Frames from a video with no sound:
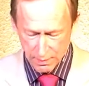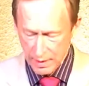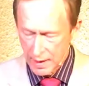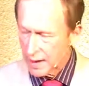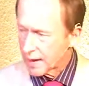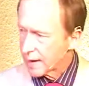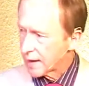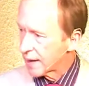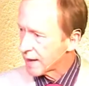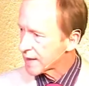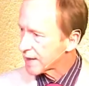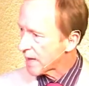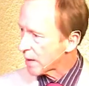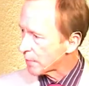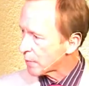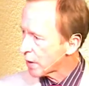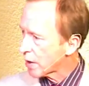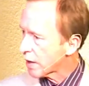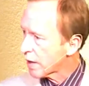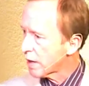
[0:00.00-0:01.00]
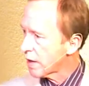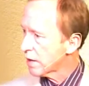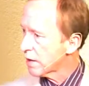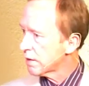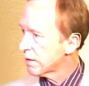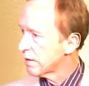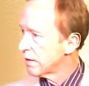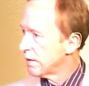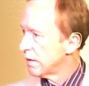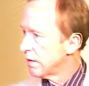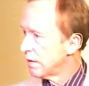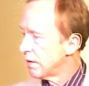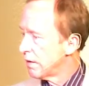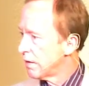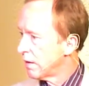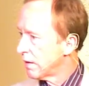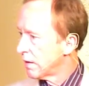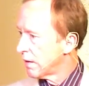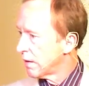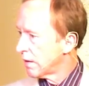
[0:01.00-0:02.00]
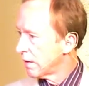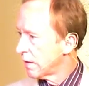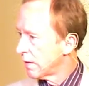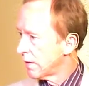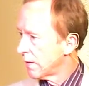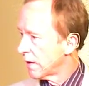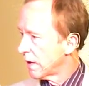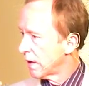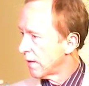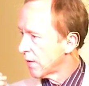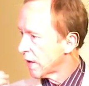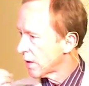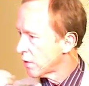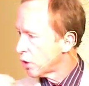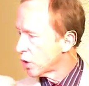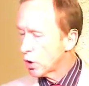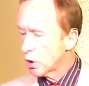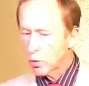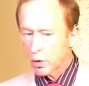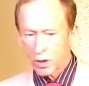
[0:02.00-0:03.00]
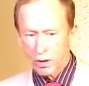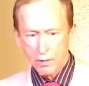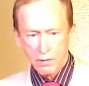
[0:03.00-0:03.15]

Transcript: It's that part of our knower